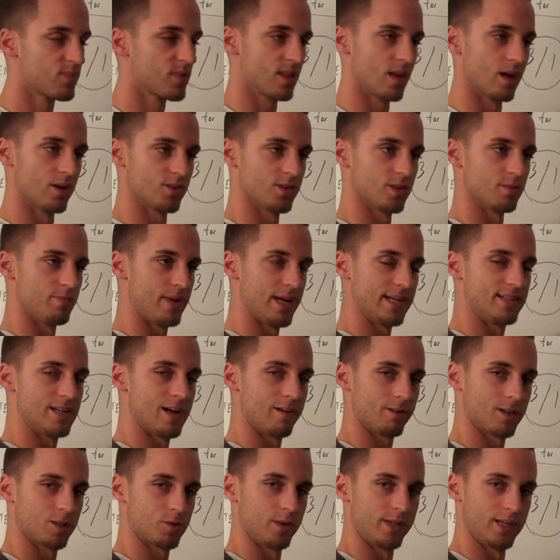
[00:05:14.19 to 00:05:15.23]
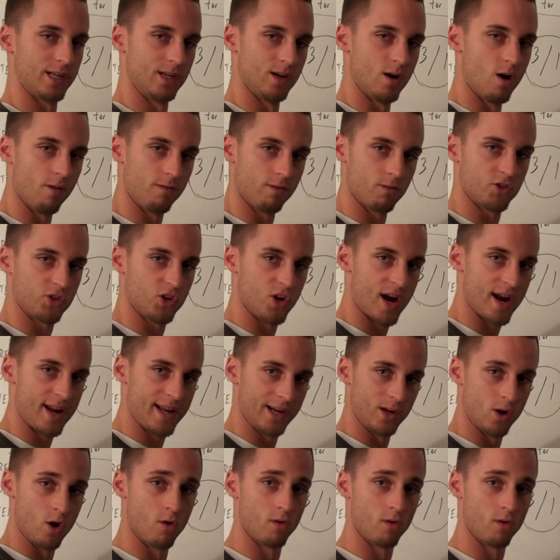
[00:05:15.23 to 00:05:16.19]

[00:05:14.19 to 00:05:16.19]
Now there's a big difference between overtraining and